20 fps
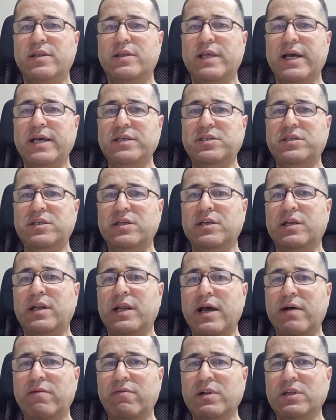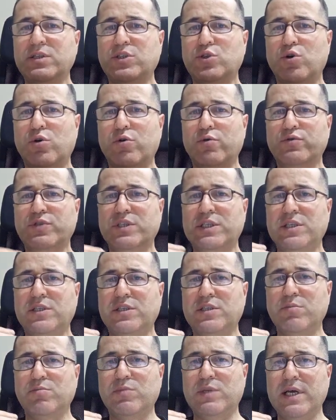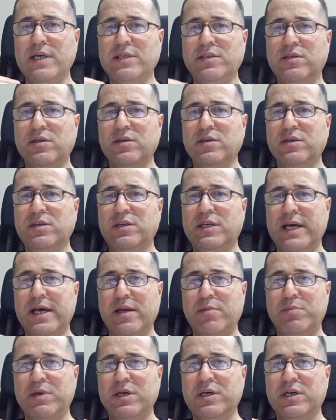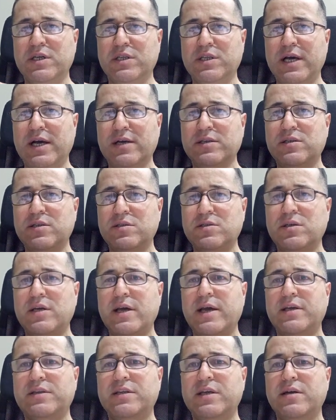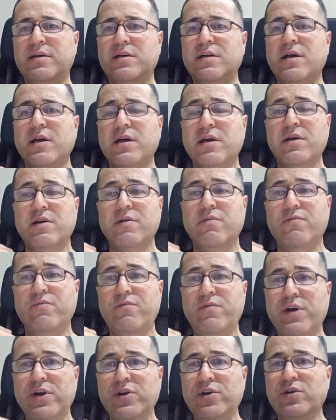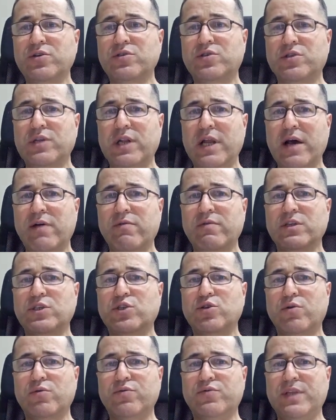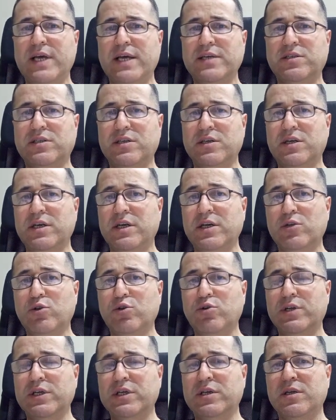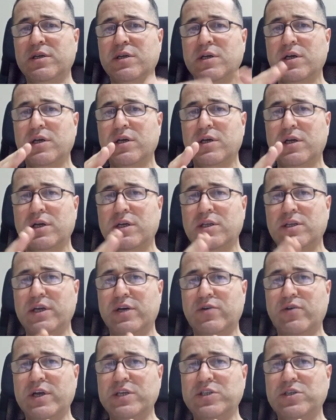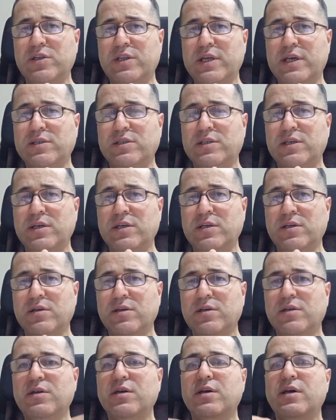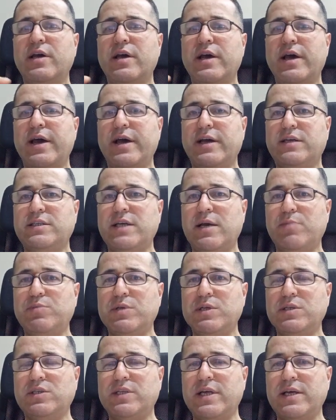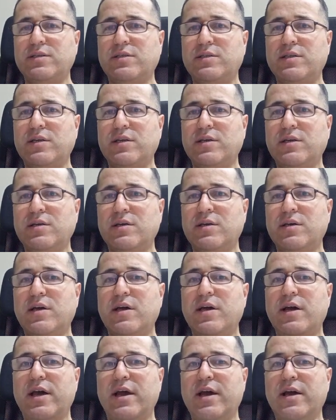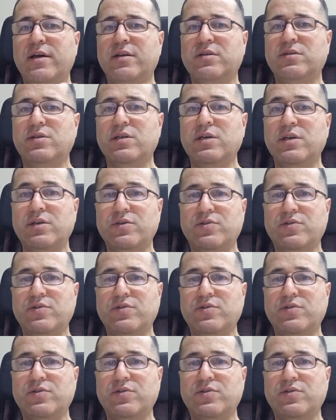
Testing levels of system testing can be conducted at various levels of testing, including integration testing, acceptance testing, and